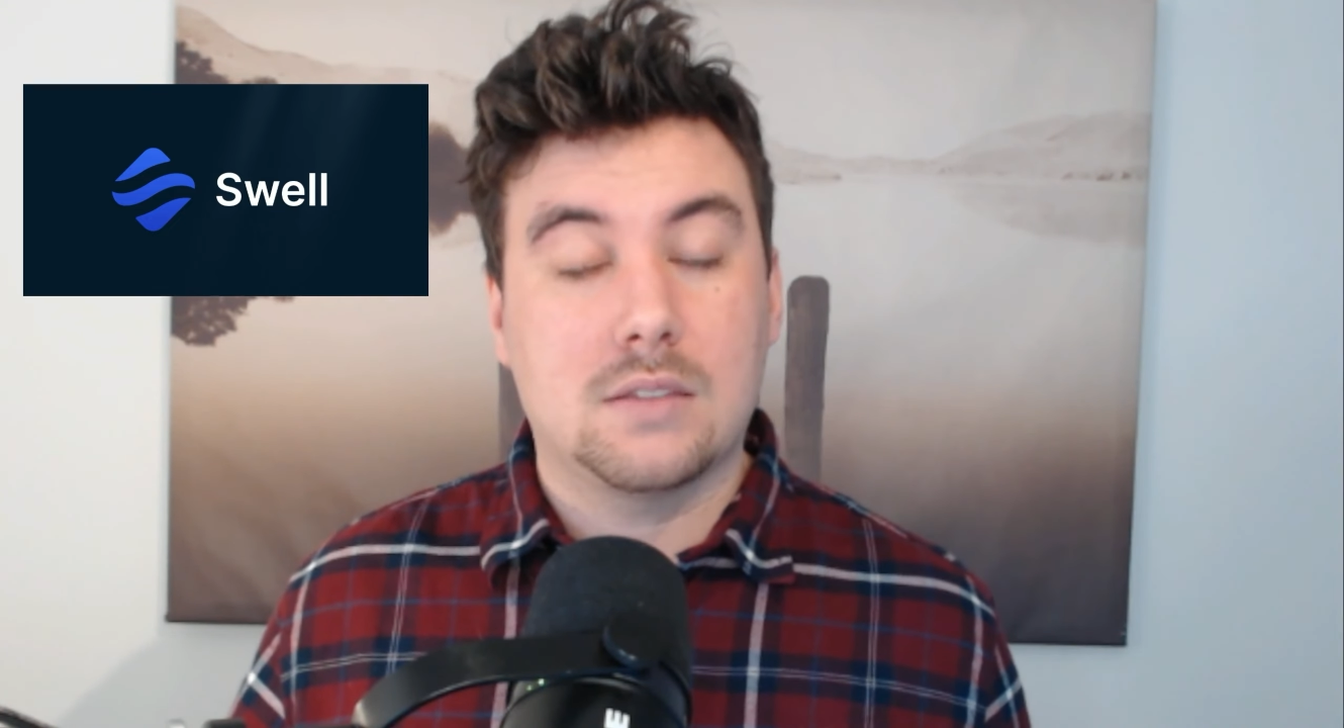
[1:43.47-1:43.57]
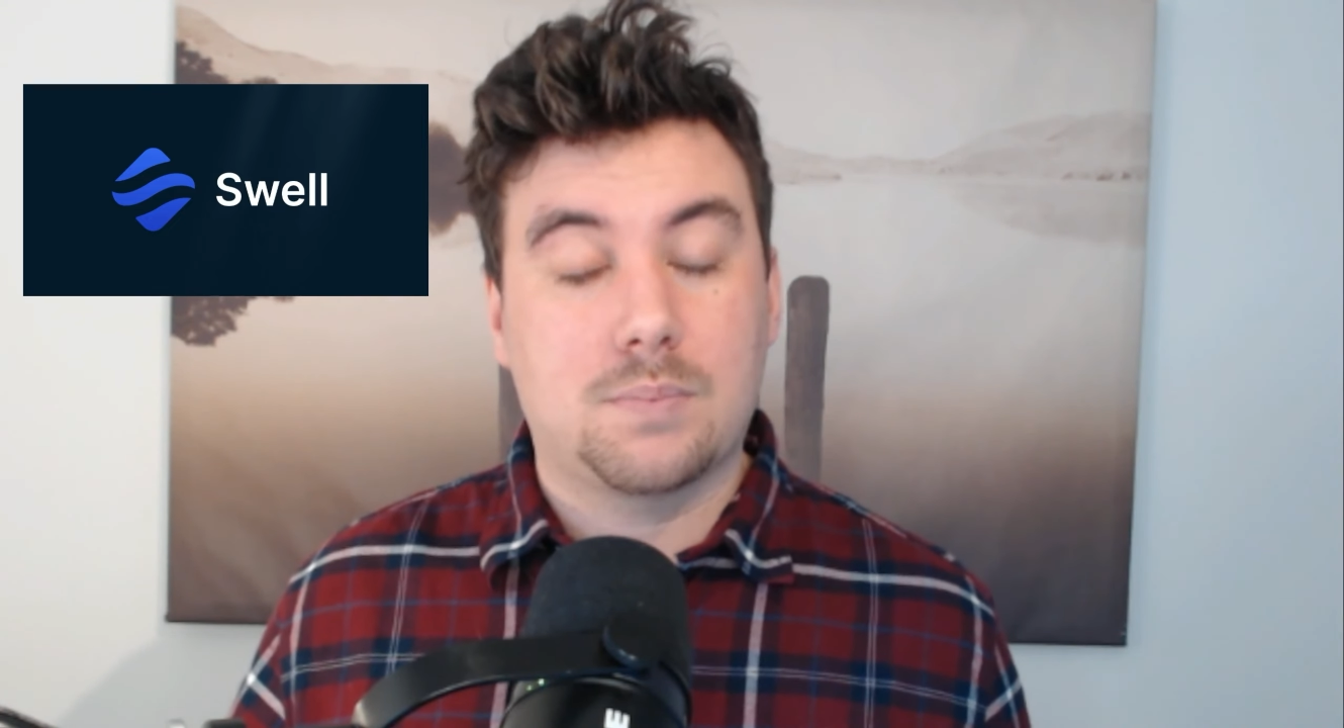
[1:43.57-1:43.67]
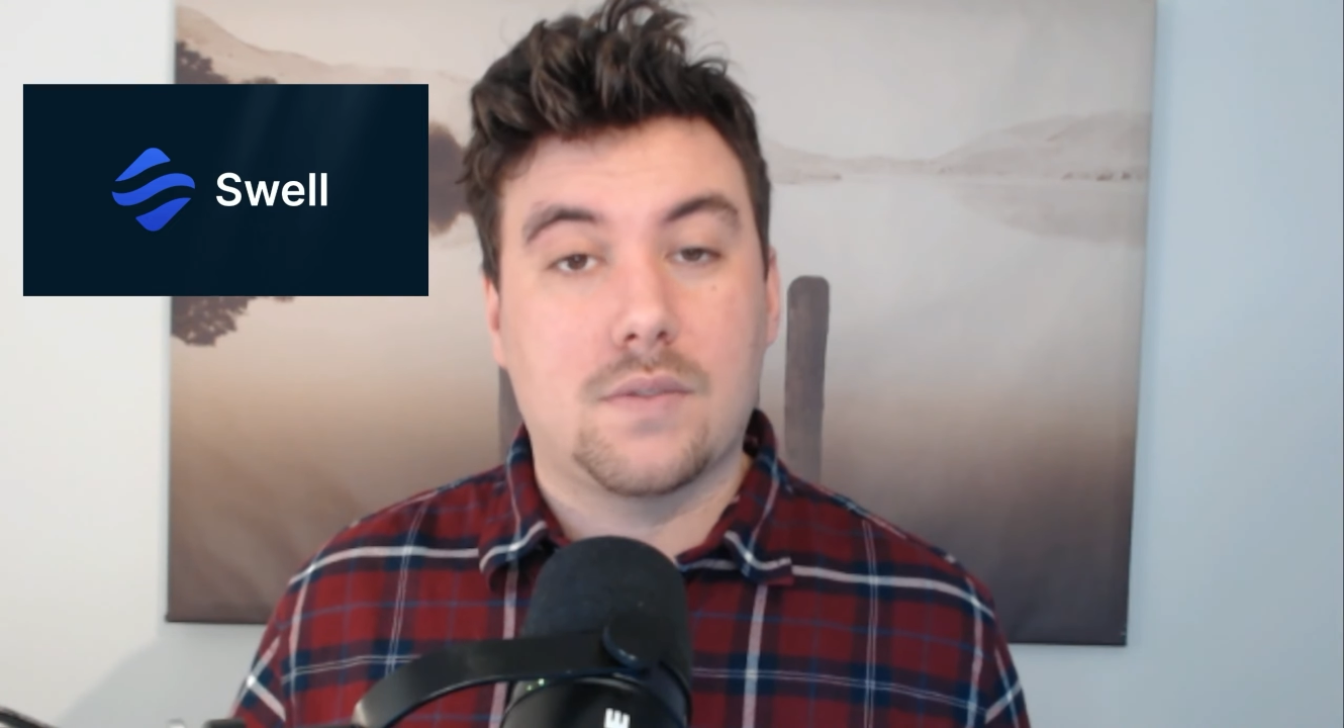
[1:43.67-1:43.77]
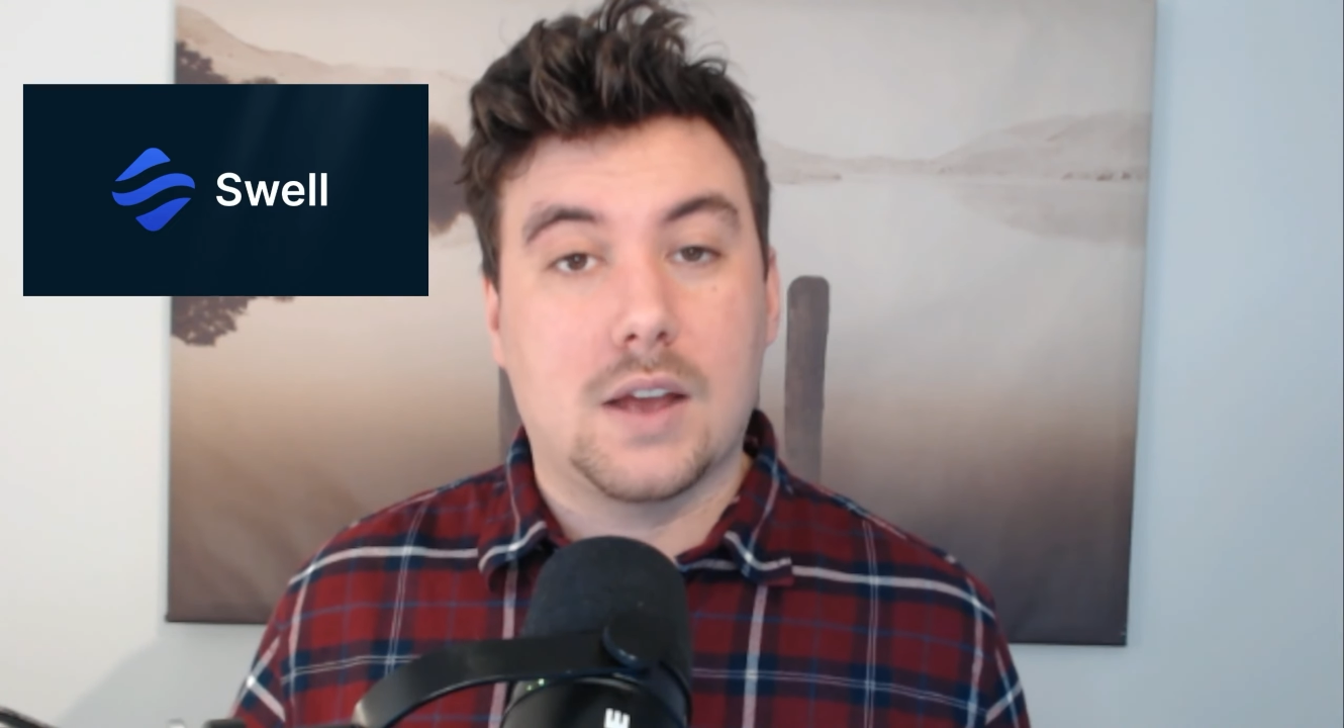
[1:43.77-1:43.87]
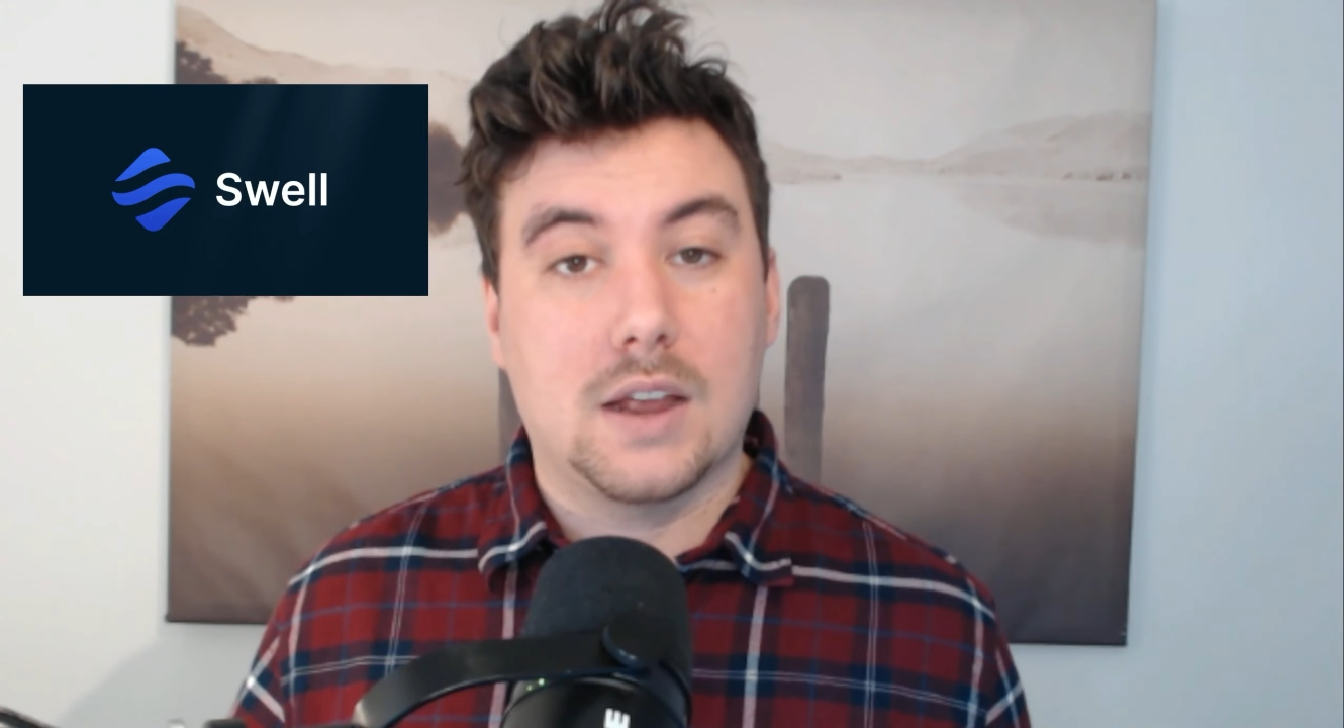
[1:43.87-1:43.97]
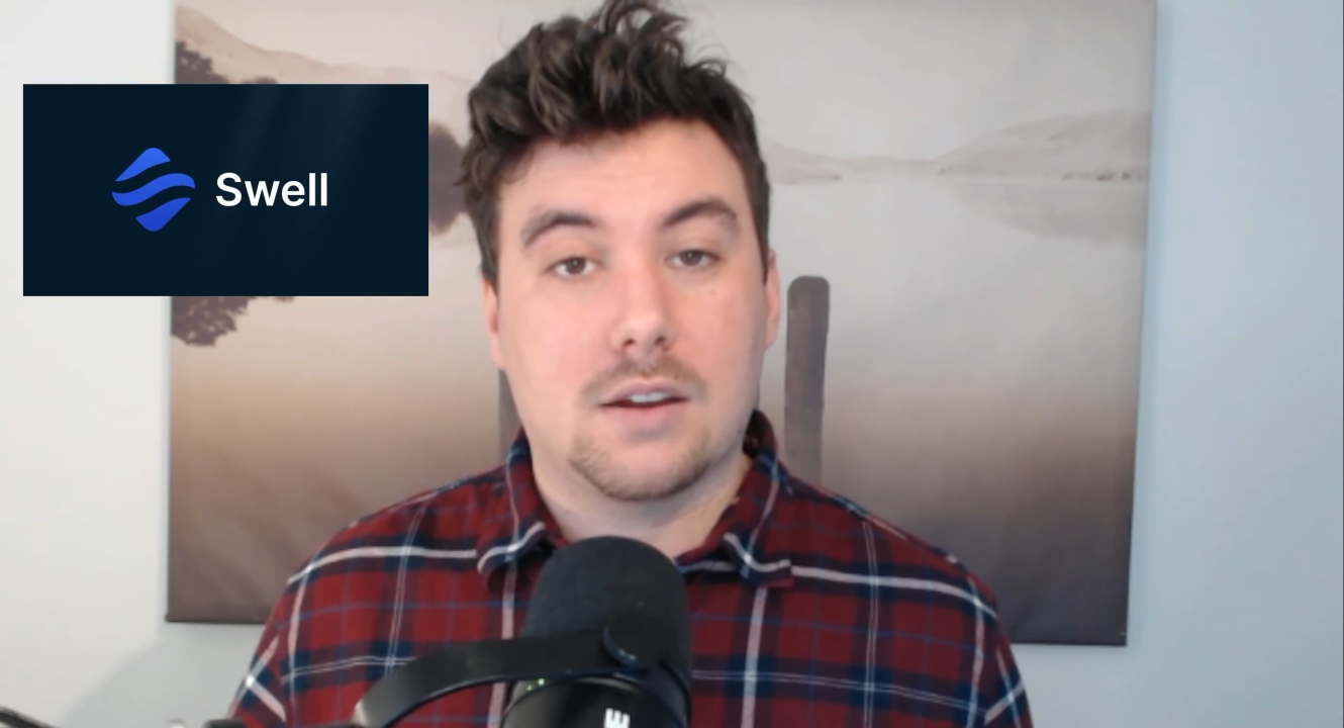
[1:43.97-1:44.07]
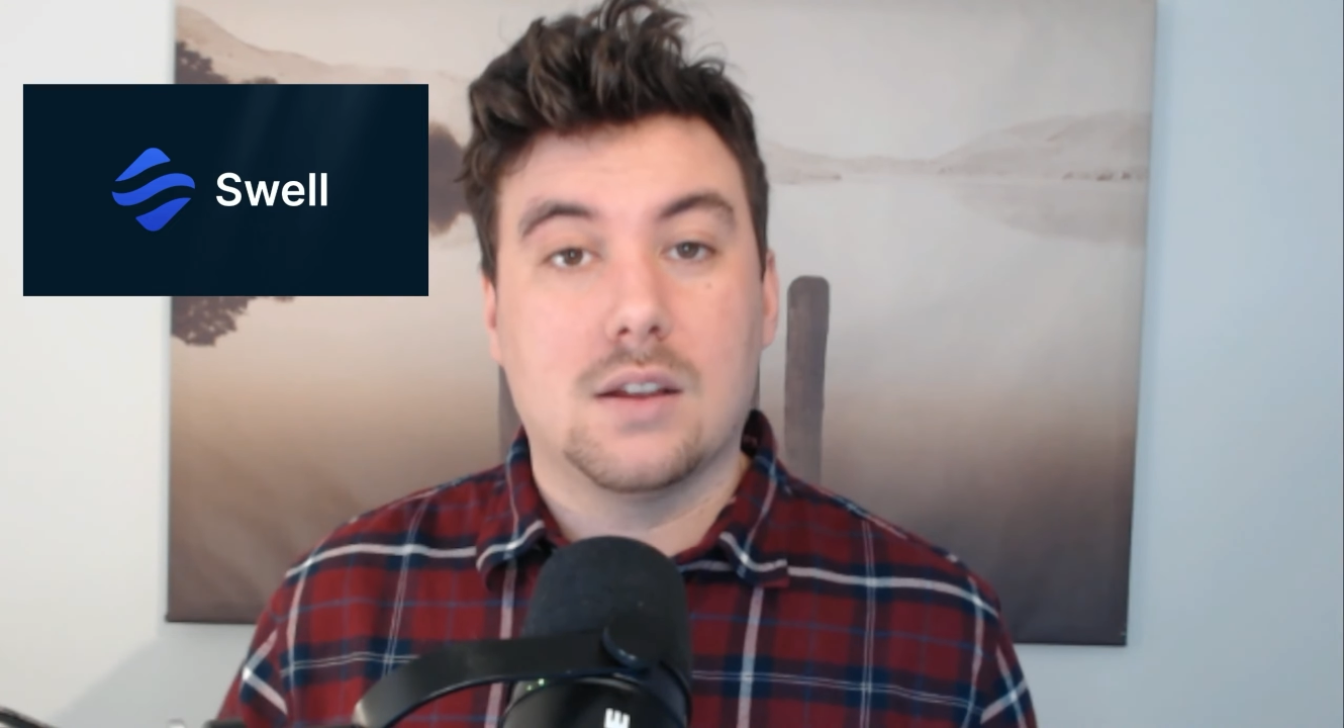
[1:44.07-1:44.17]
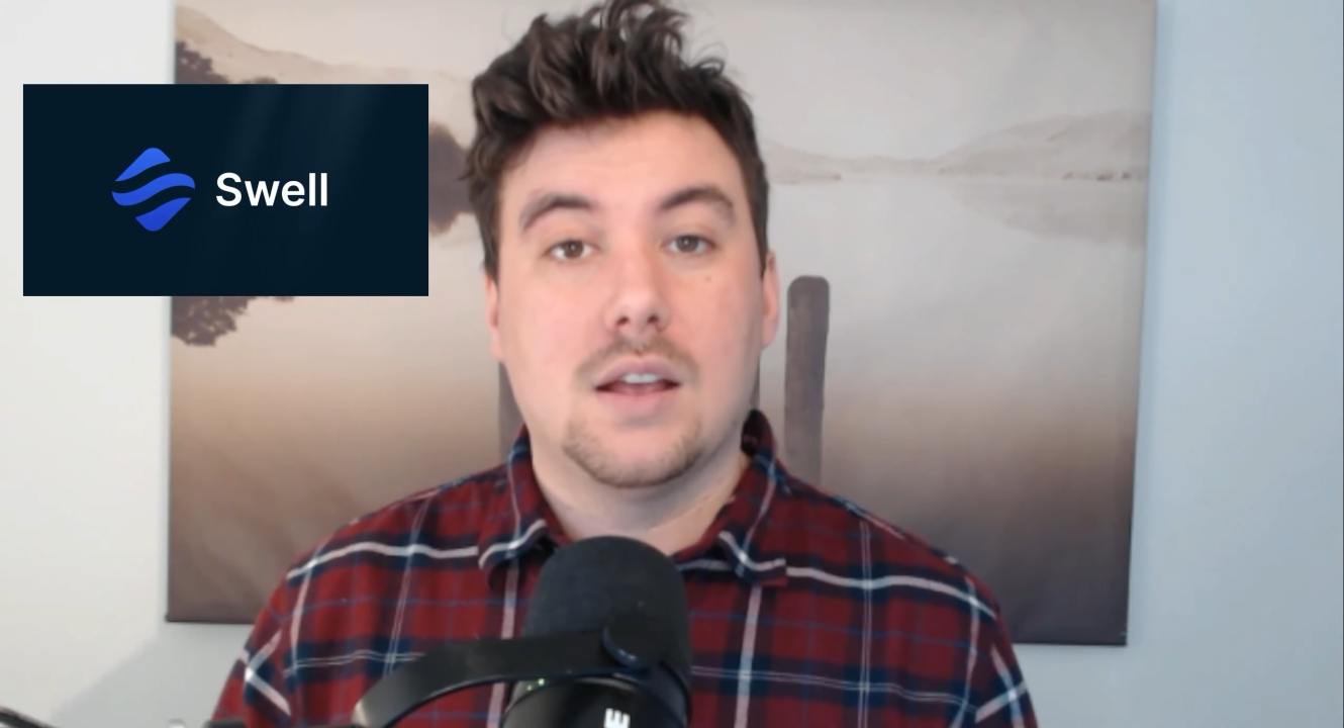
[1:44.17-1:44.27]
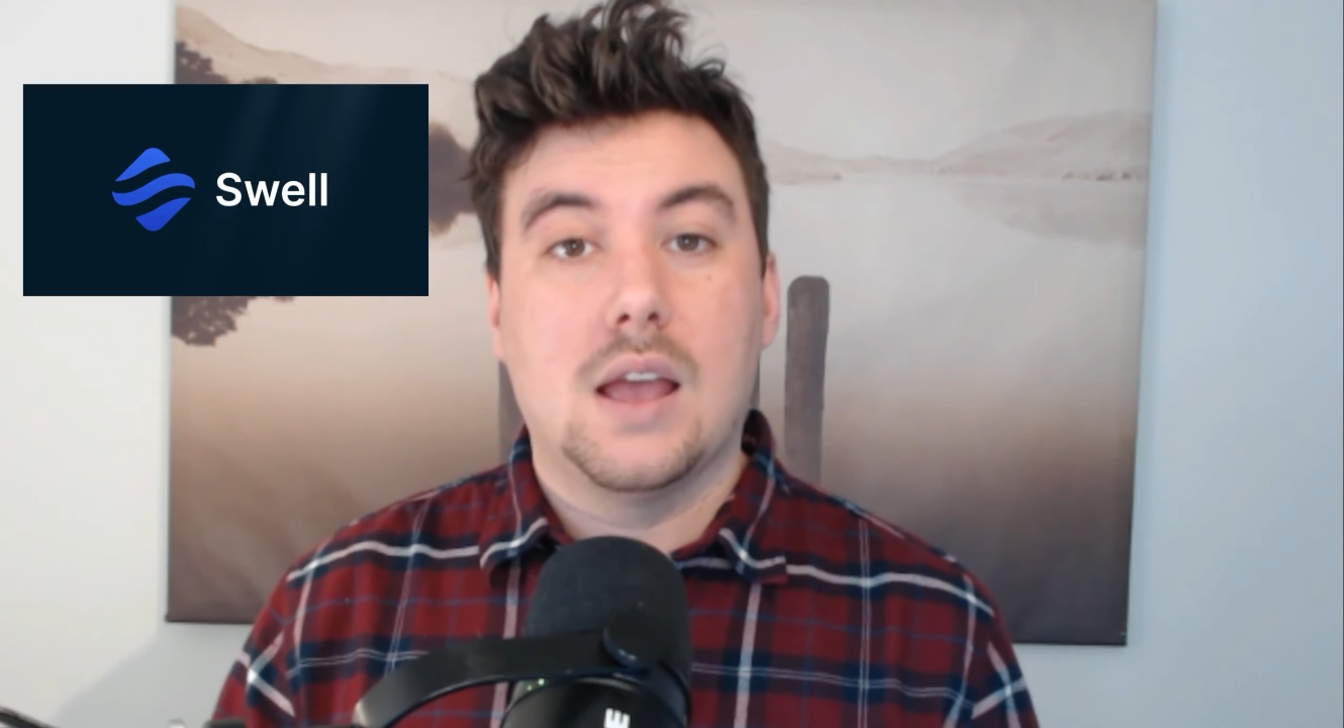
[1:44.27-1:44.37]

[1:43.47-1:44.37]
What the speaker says: provider,